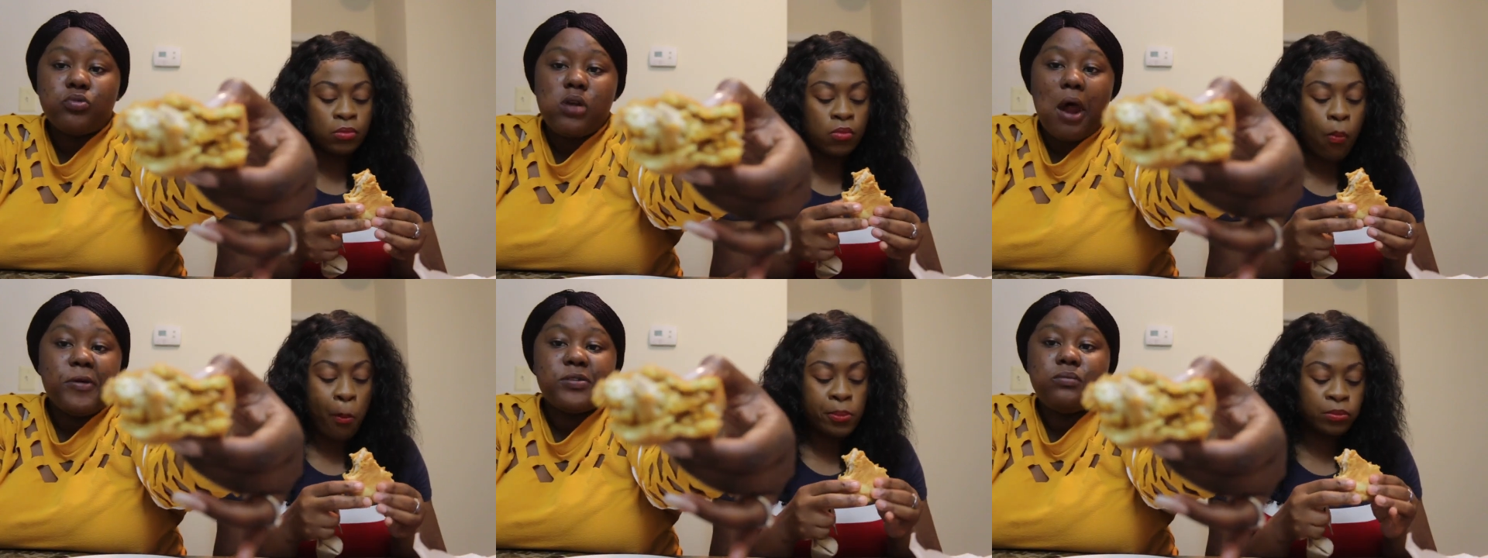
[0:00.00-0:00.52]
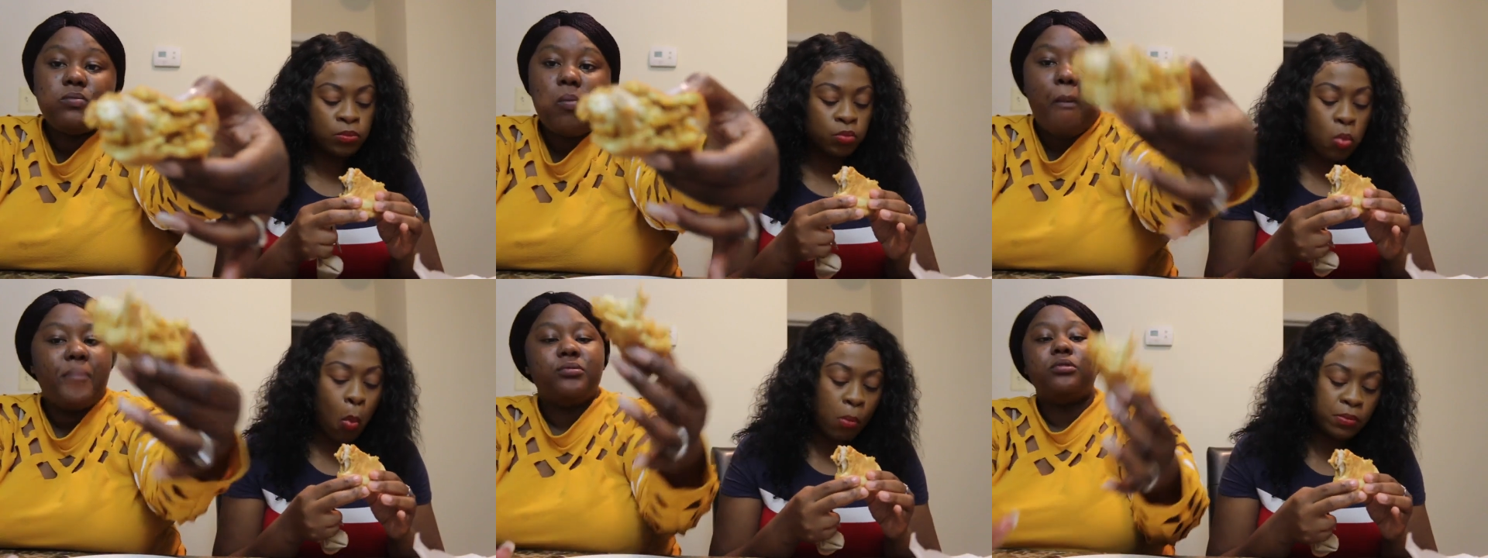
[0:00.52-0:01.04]
Speaker 1: Like,
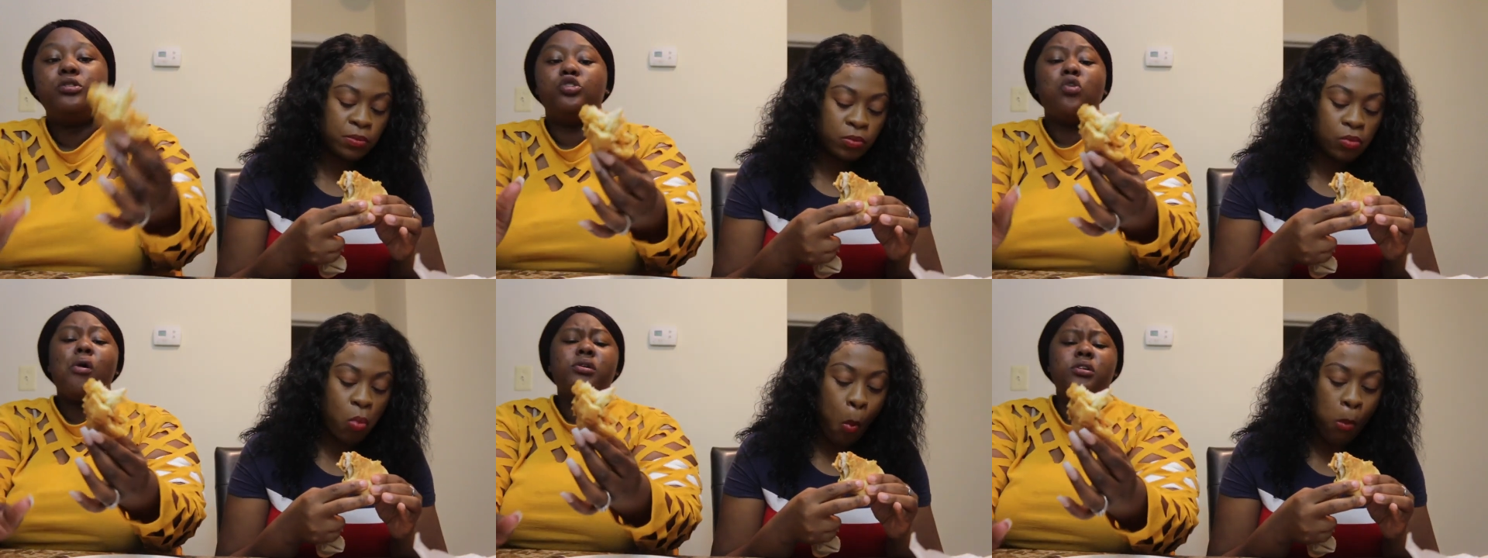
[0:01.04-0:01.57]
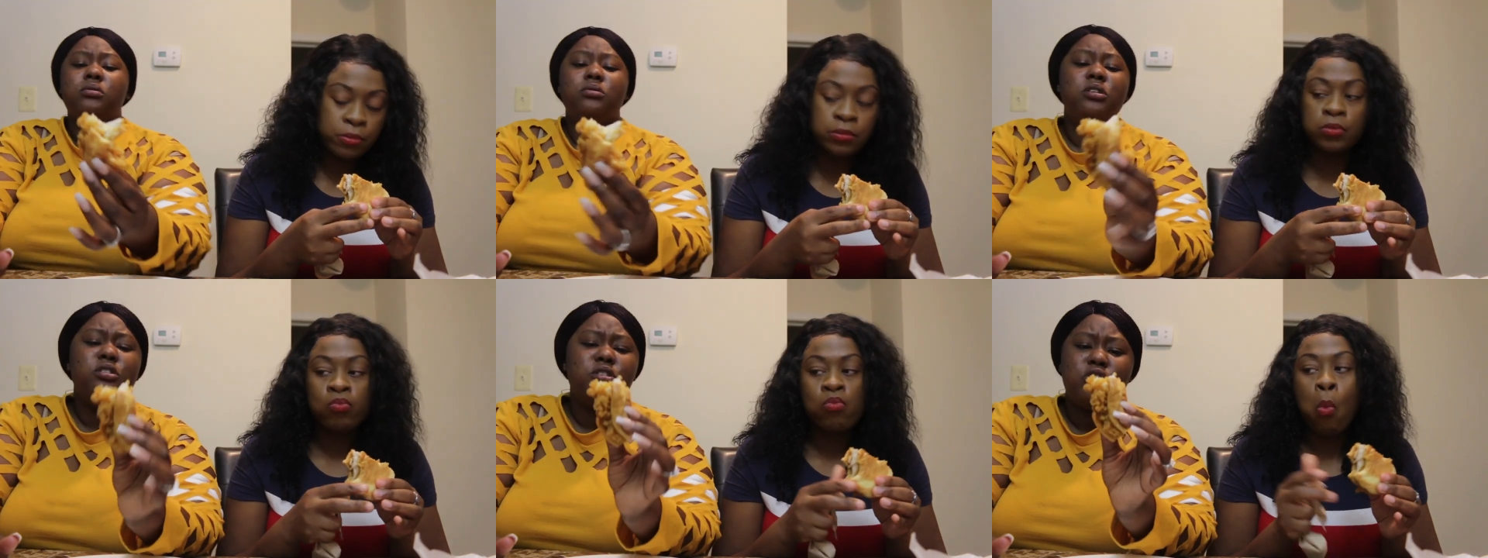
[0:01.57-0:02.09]
this is so good.
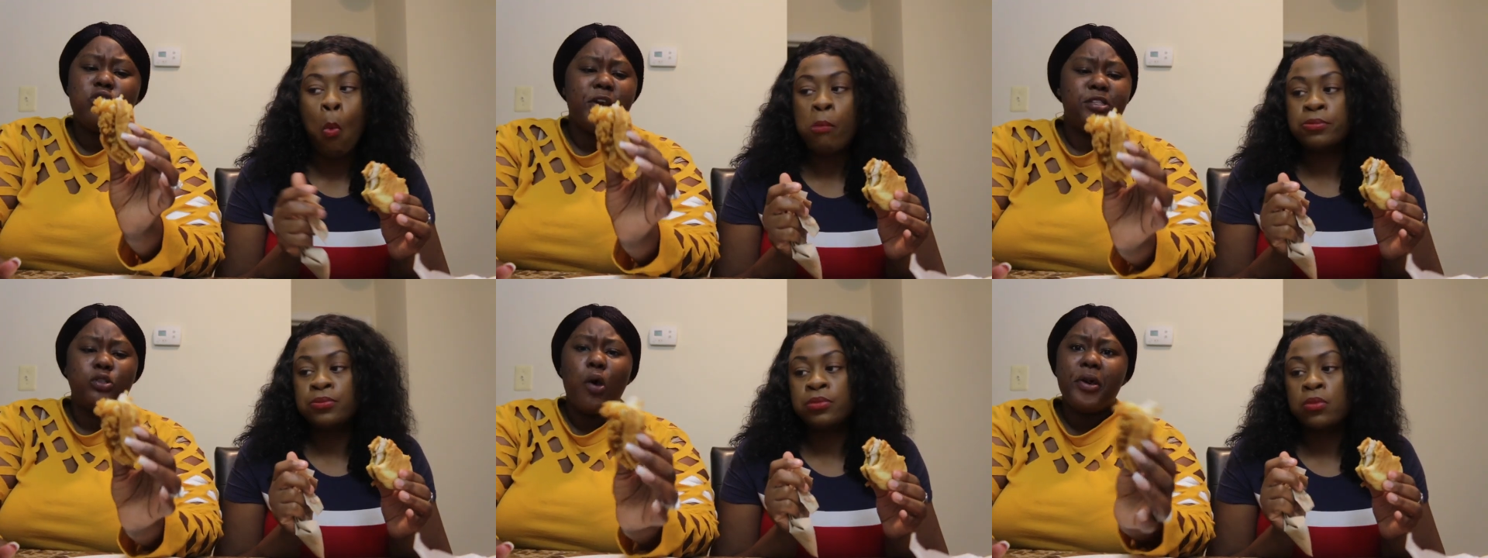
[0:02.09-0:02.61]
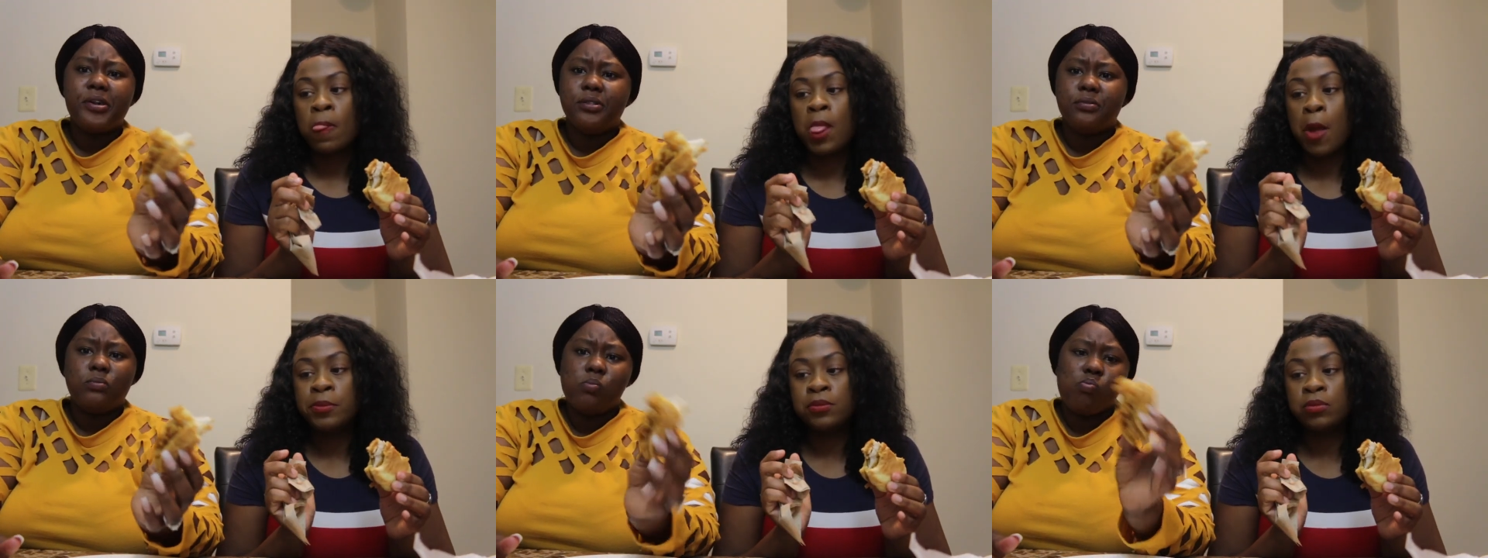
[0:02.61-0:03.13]
This is just so good.